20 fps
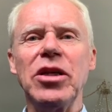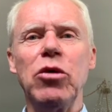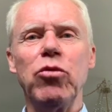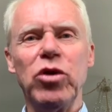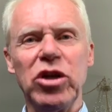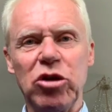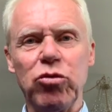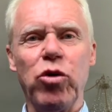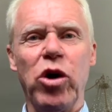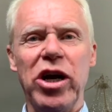
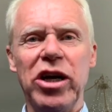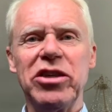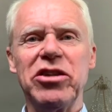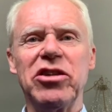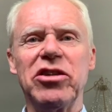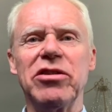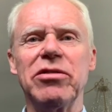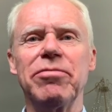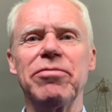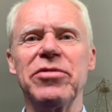which
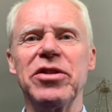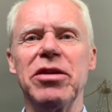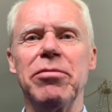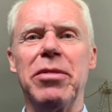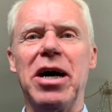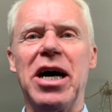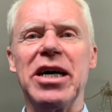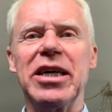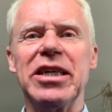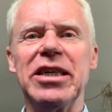works, the
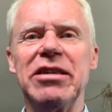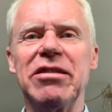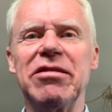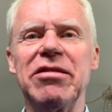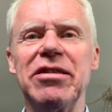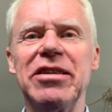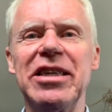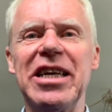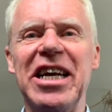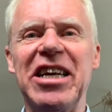market
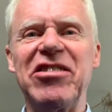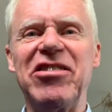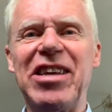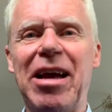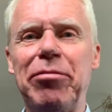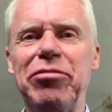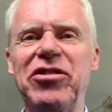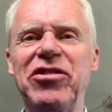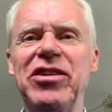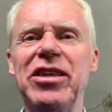
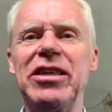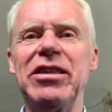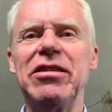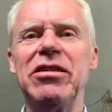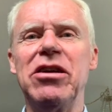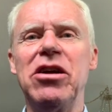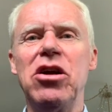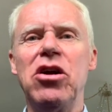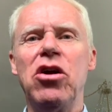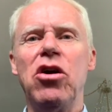accepts it,
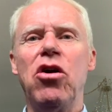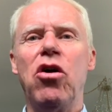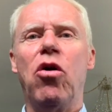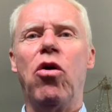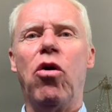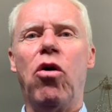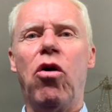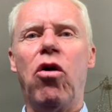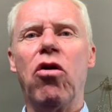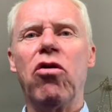
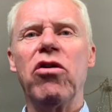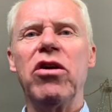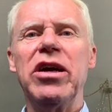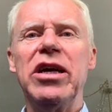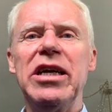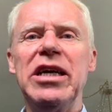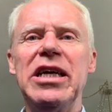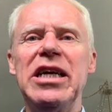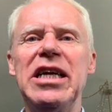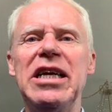or
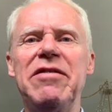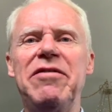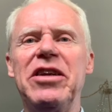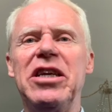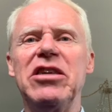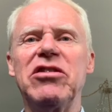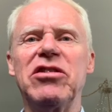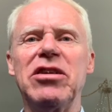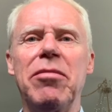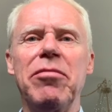if it
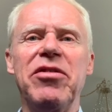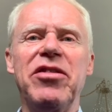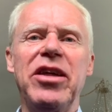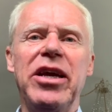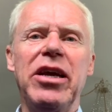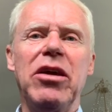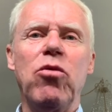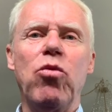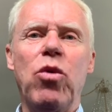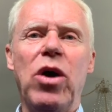is
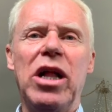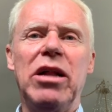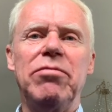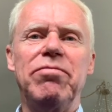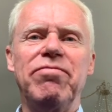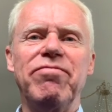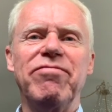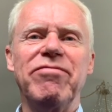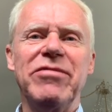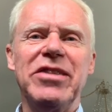something,
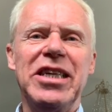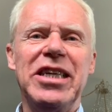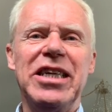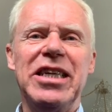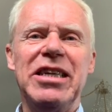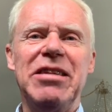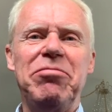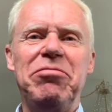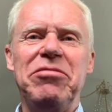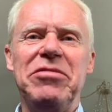well,
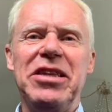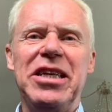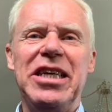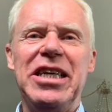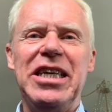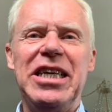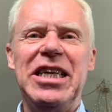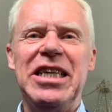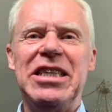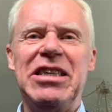
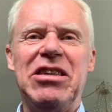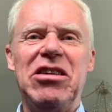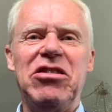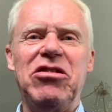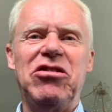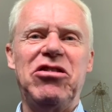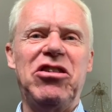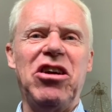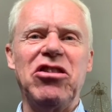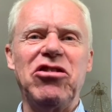
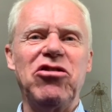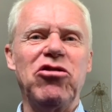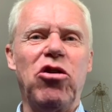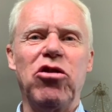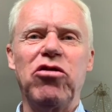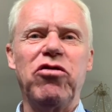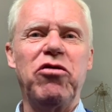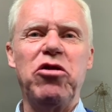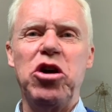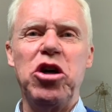it does
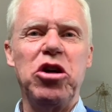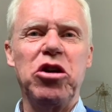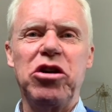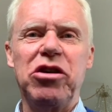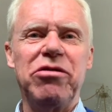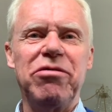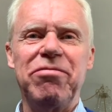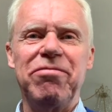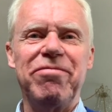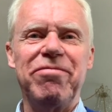not work